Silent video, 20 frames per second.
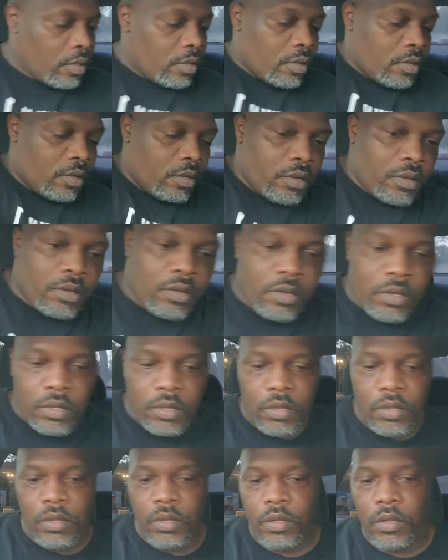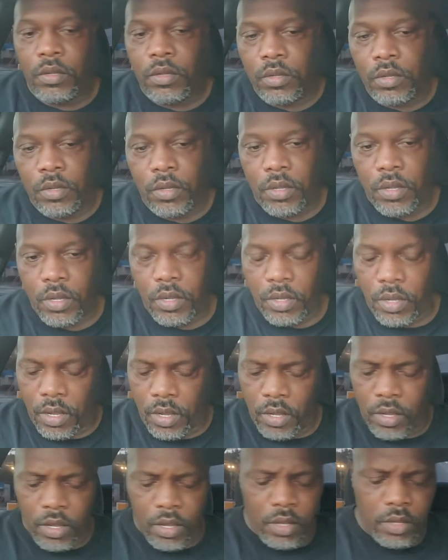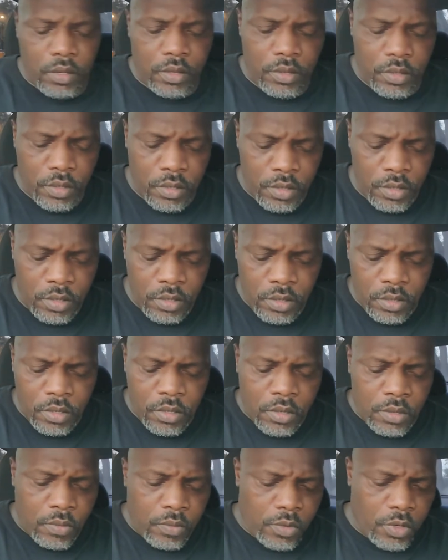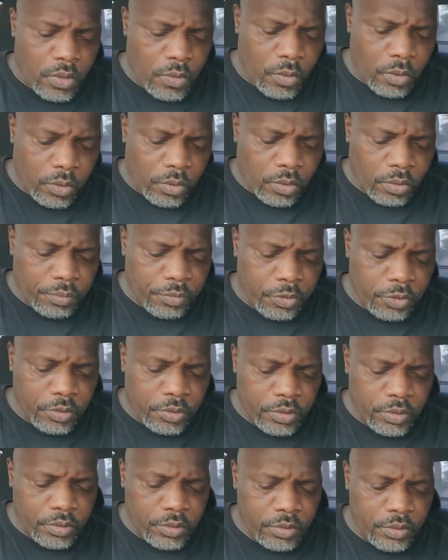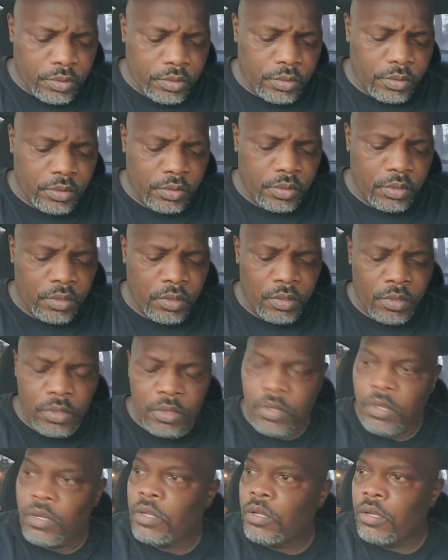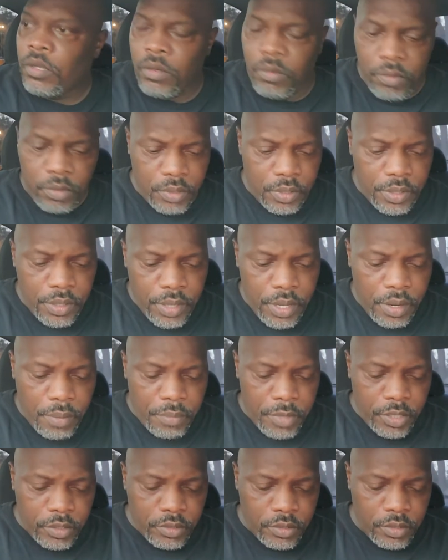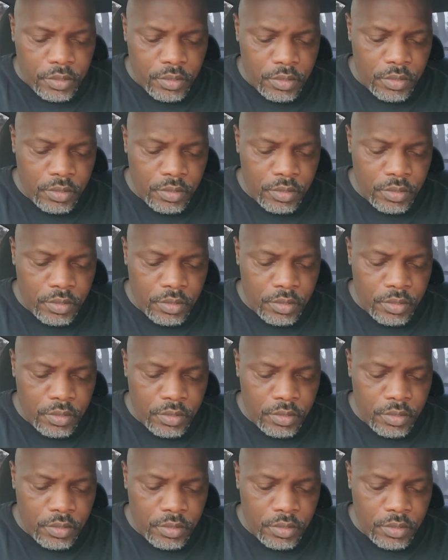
Hey, hey, hey. We don't want no music. I'm hear that mess.